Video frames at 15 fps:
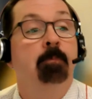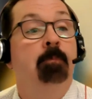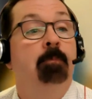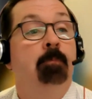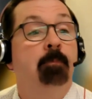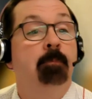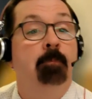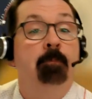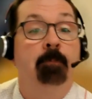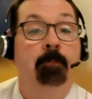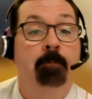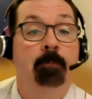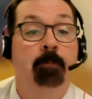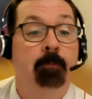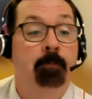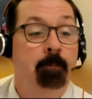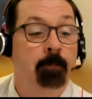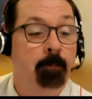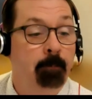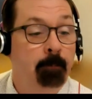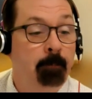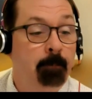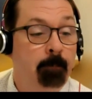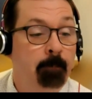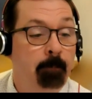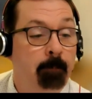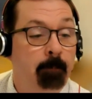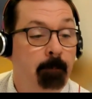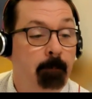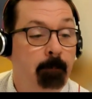
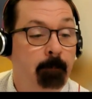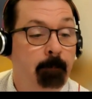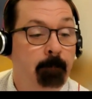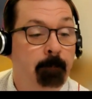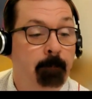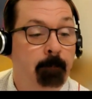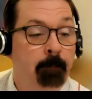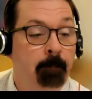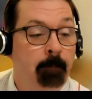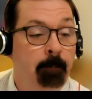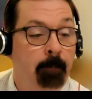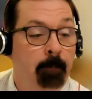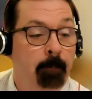[no speech]